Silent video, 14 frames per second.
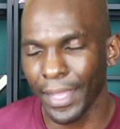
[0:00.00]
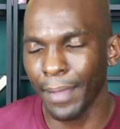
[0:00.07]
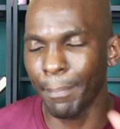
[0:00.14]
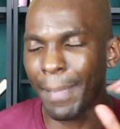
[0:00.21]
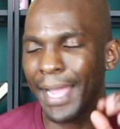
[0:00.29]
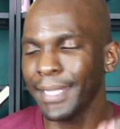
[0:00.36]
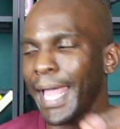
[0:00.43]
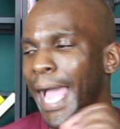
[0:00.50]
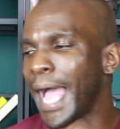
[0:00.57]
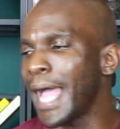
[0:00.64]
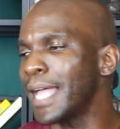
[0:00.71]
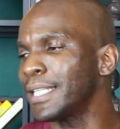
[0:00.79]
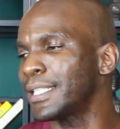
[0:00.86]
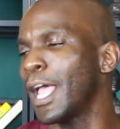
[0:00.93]
My
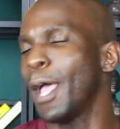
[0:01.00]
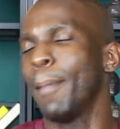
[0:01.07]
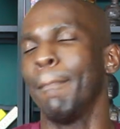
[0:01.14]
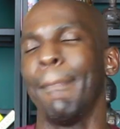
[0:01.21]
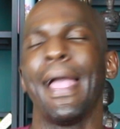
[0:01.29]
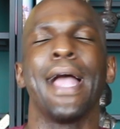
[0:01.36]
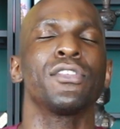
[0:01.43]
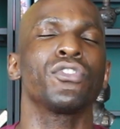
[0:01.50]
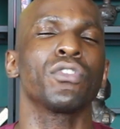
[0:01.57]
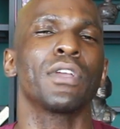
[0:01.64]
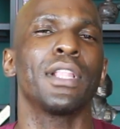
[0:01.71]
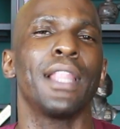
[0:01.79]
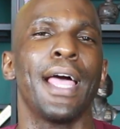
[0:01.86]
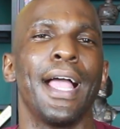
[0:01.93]
last
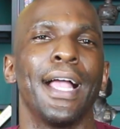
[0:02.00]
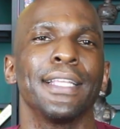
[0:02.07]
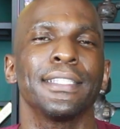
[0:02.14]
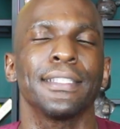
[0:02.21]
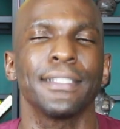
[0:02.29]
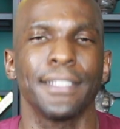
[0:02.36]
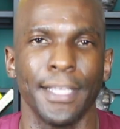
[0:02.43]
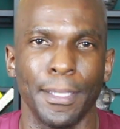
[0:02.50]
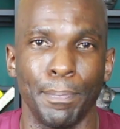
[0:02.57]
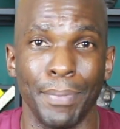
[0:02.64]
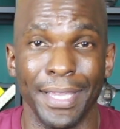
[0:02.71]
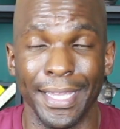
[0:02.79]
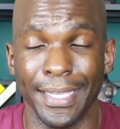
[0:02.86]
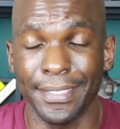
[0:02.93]
masterclass tip
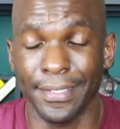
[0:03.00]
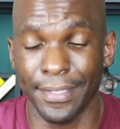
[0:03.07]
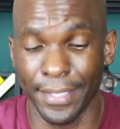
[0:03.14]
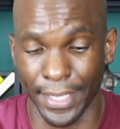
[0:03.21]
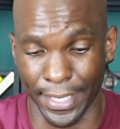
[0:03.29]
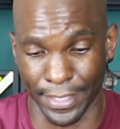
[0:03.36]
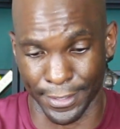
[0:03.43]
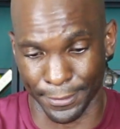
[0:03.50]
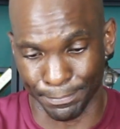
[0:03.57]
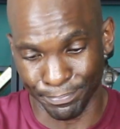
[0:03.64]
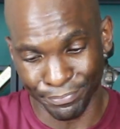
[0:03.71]
is this.